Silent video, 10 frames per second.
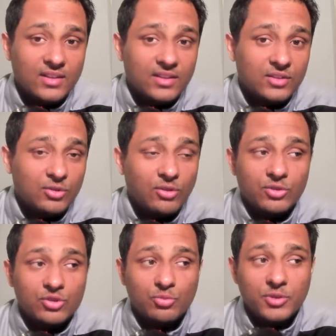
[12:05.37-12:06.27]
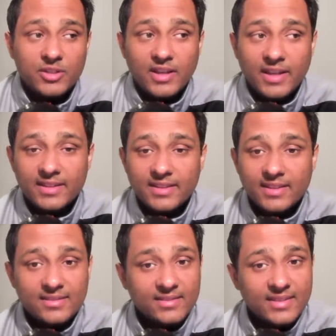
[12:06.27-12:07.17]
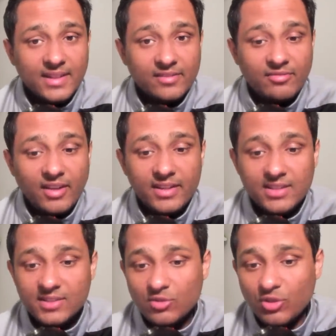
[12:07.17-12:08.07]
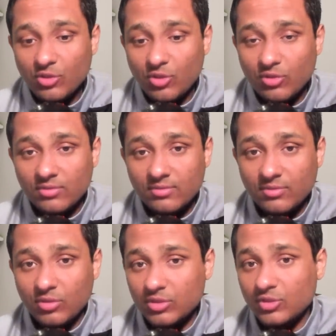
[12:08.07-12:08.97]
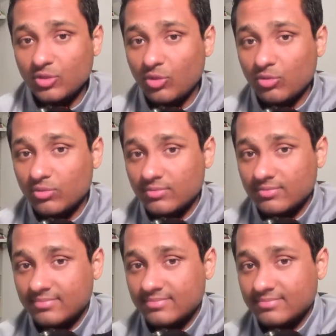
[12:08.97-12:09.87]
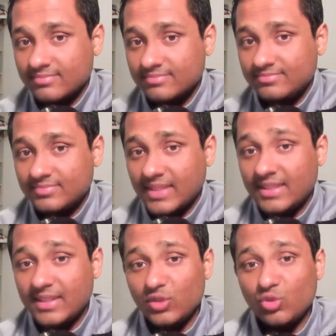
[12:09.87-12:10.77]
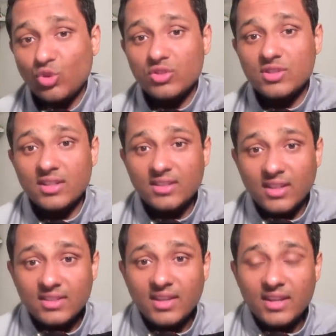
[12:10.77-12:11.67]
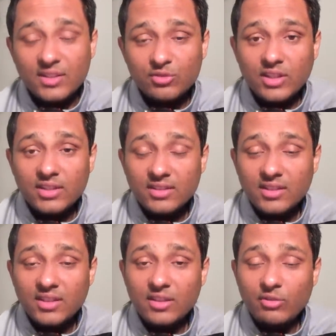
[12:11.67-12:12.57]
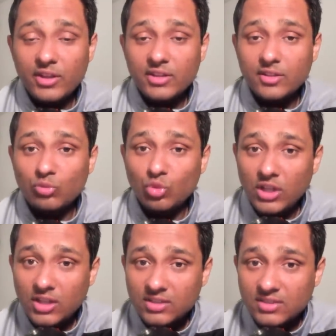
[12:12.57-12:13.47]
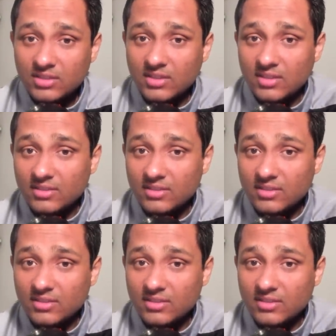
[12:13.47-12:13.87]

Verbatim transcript: you are with Jupiter, and then that fight is going on for the throne. And then you cross Gandanta, and you then then you enter Mula Nakshatra,